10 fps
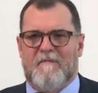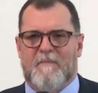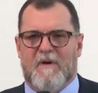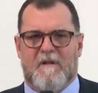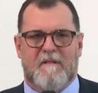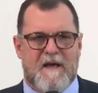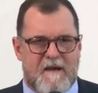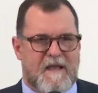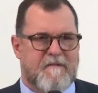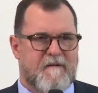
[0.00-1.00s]
We put a lot
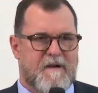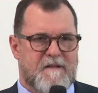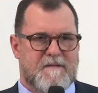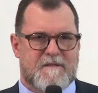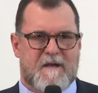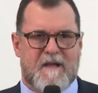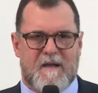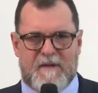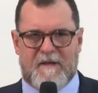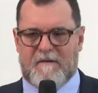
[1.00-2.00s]
of effort in to talk
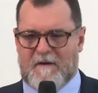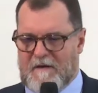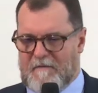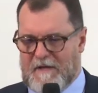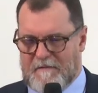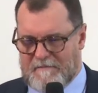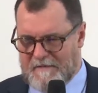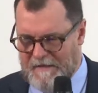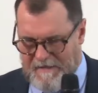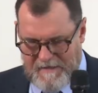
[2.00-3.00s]
about, oh, we,
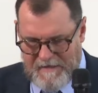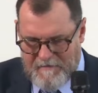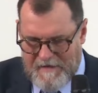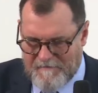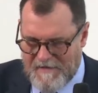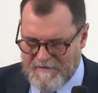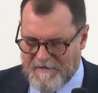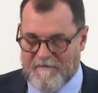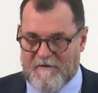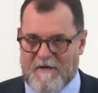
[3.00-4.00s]
again, I don't have my cell
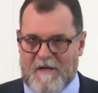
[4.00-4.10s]
phone.